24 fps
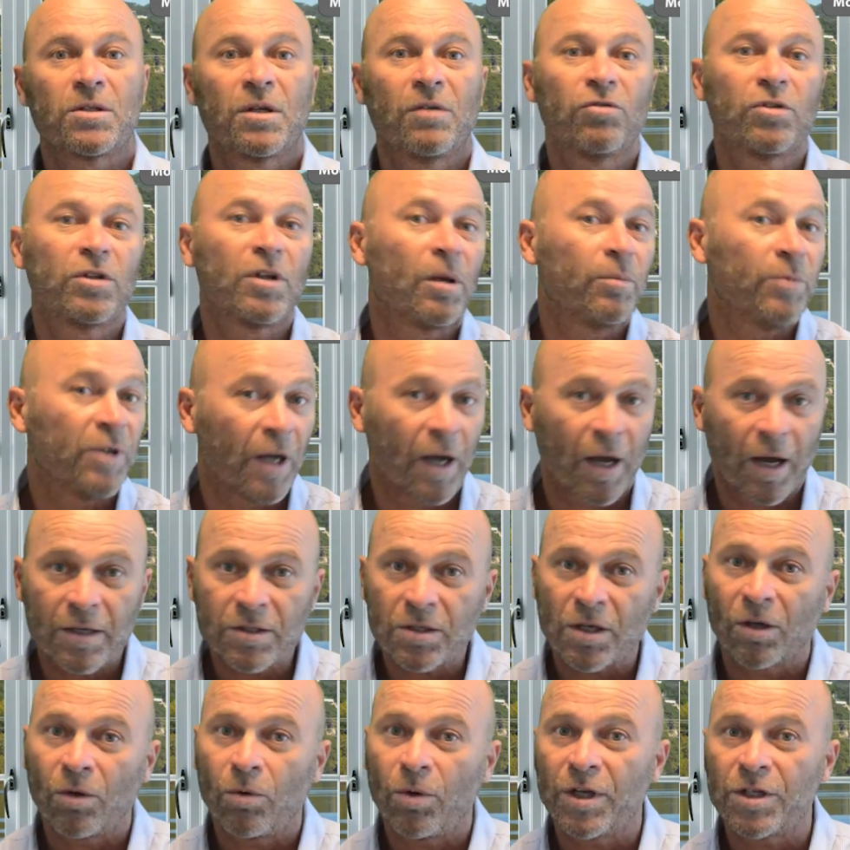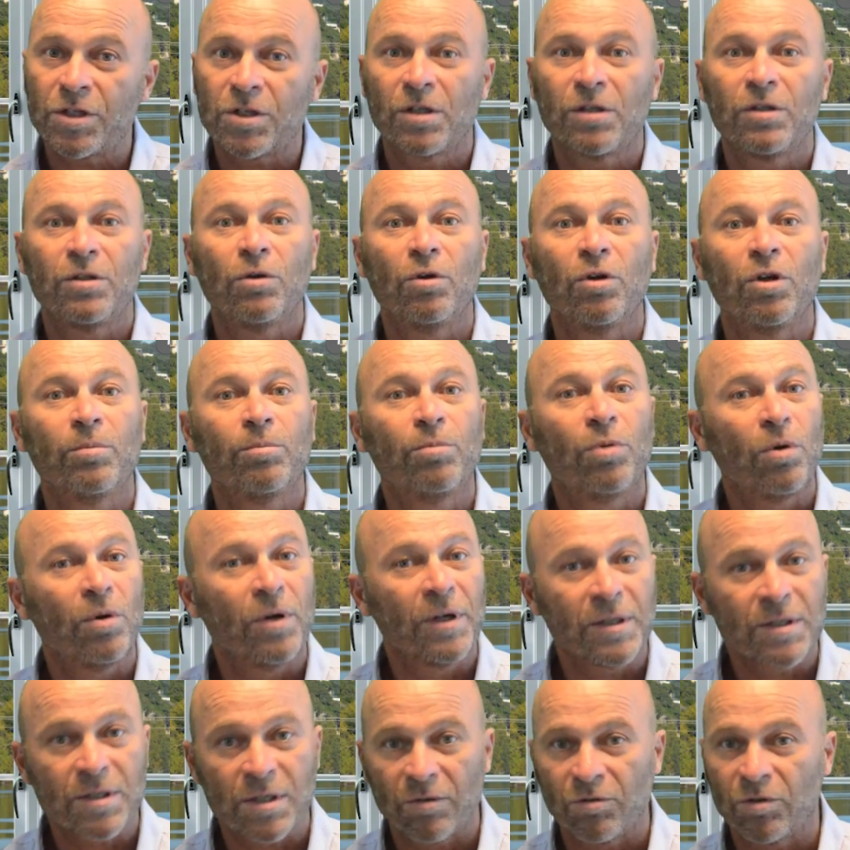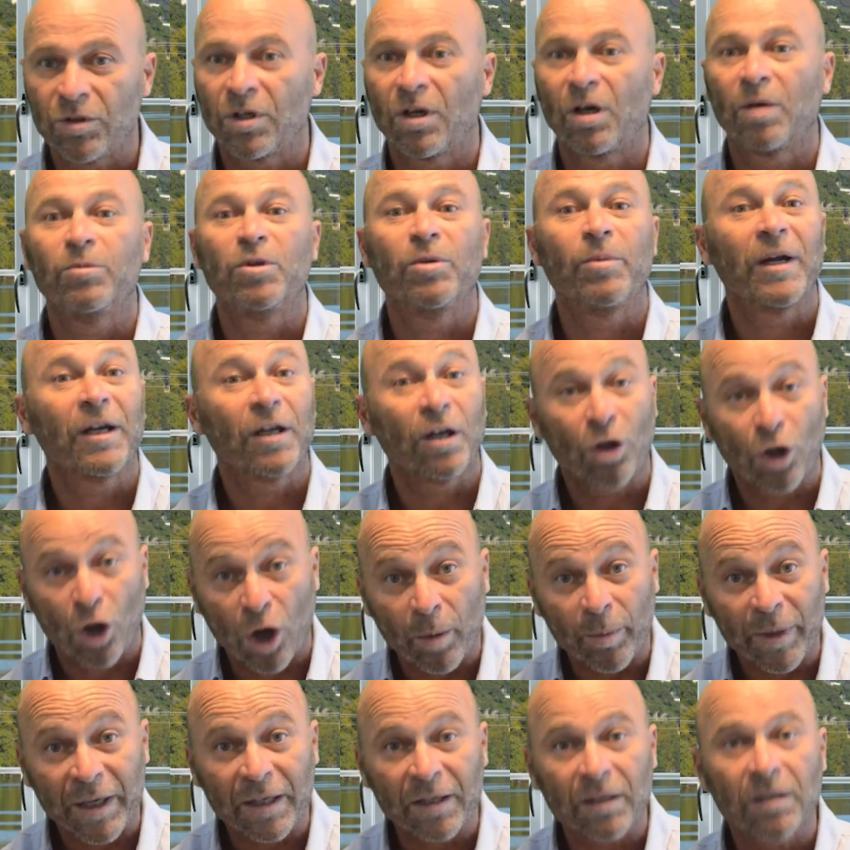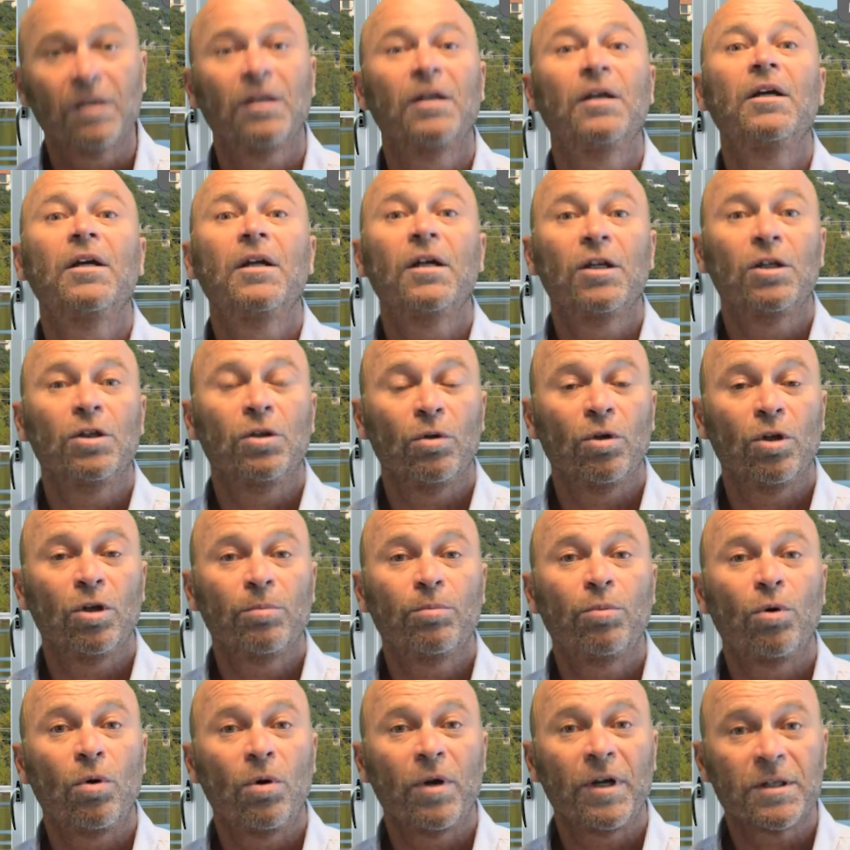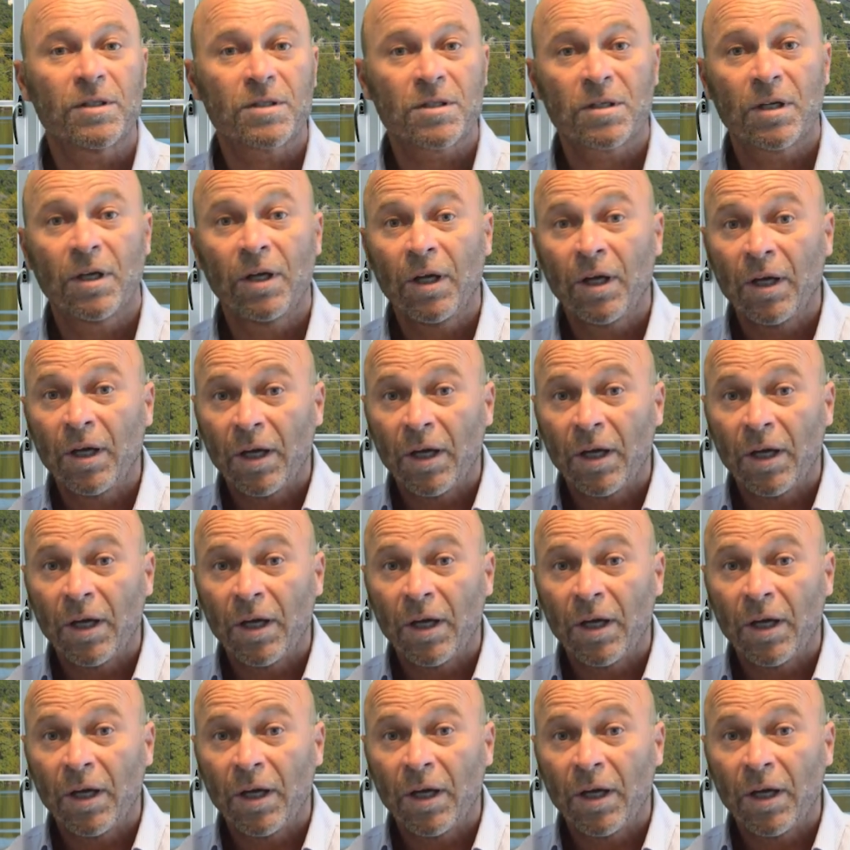Every time you ask a question, you earn points. Every time you make a comment, you earn points.